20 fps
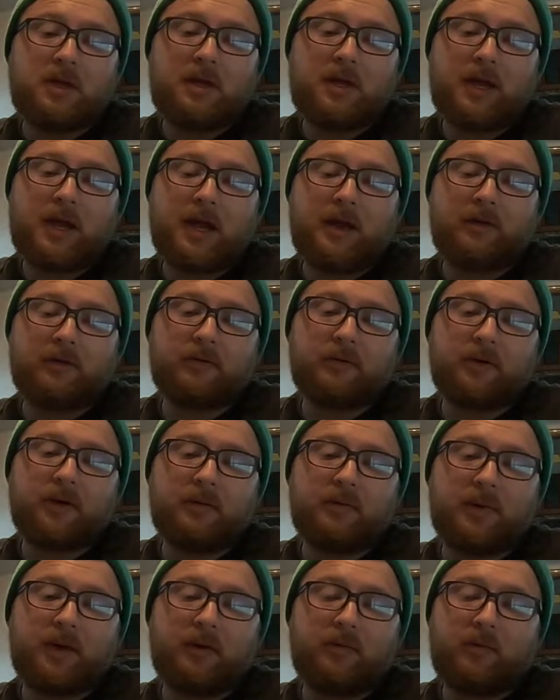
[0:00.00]

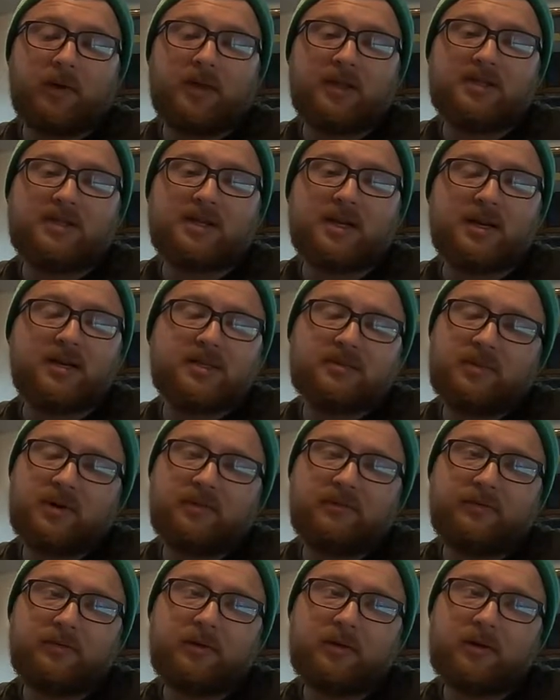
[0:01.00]
downgrade my weight size of my
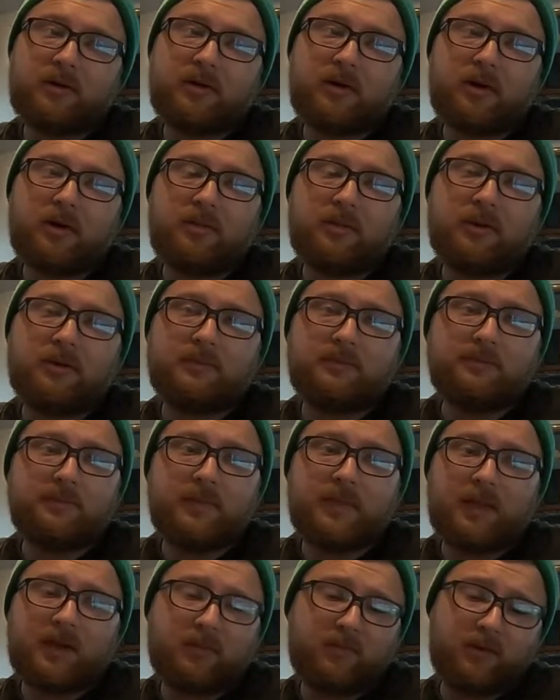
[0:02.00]
fluorocarbon.
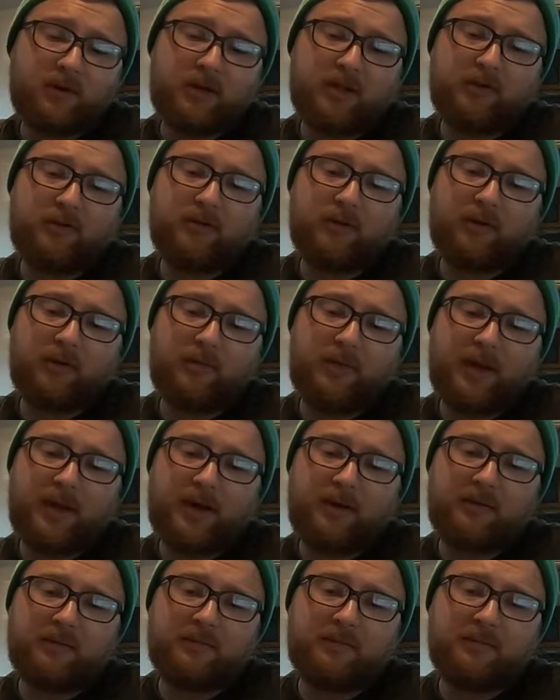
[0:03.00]
I'm running
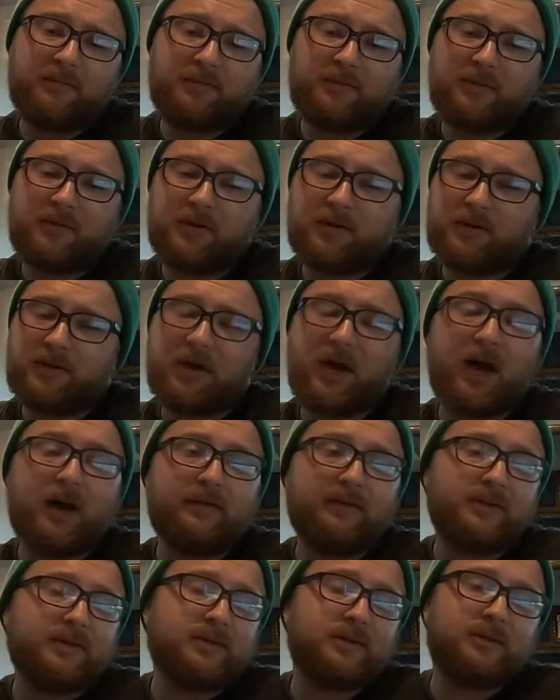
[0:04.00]
12-pound. You can
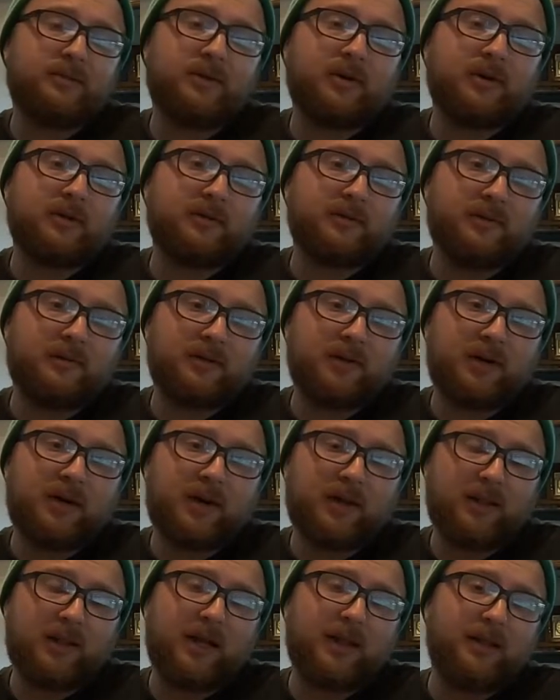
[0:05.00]
obviously run
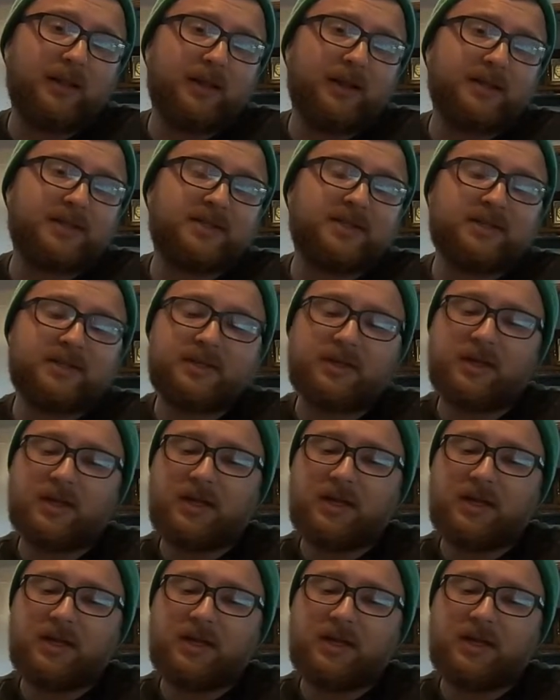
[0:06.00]
a lot less.